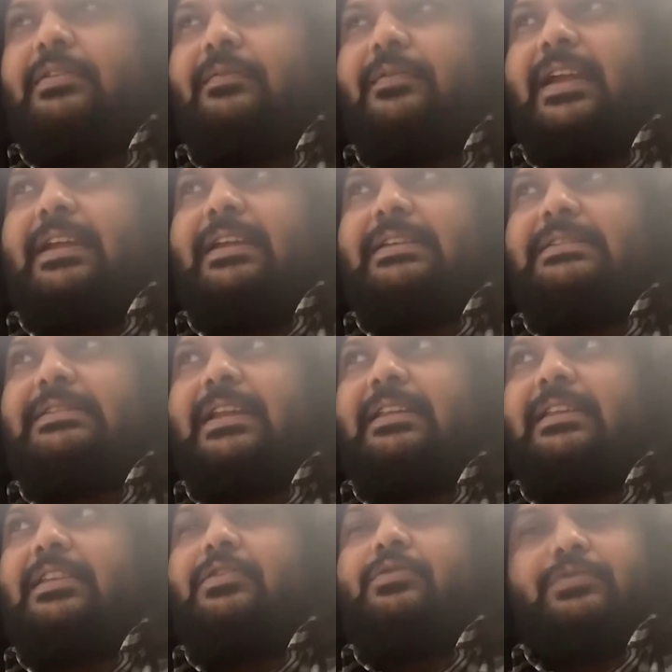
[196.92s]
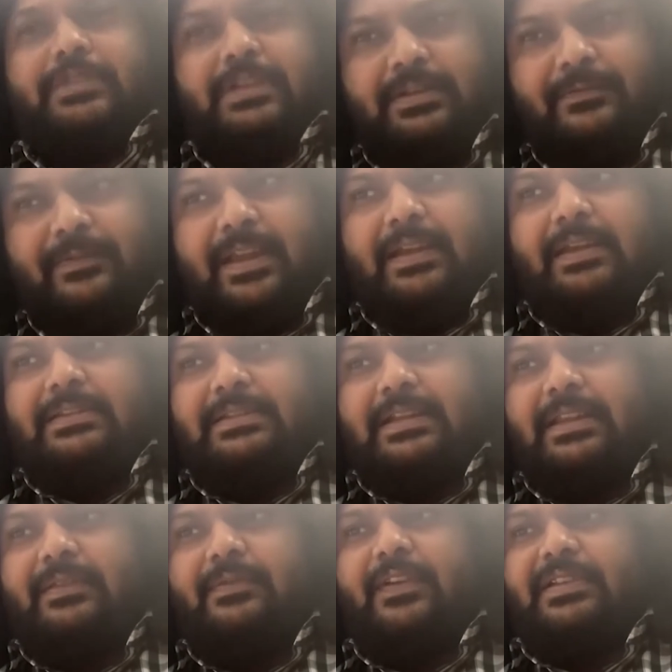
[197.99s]
we understand the uses, we
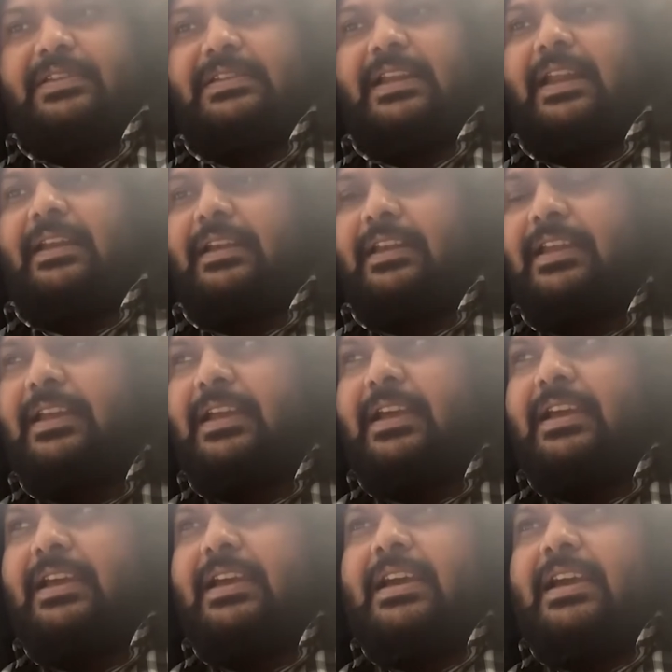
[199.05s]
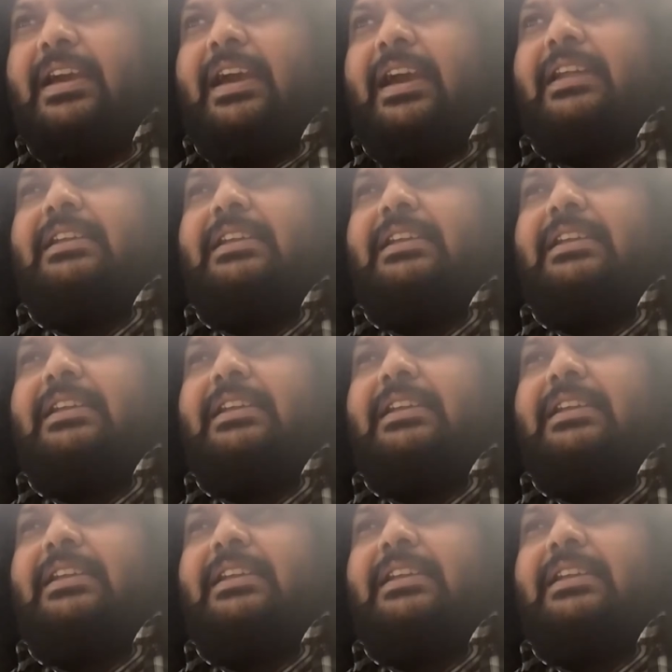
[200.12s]
understand the functionality, and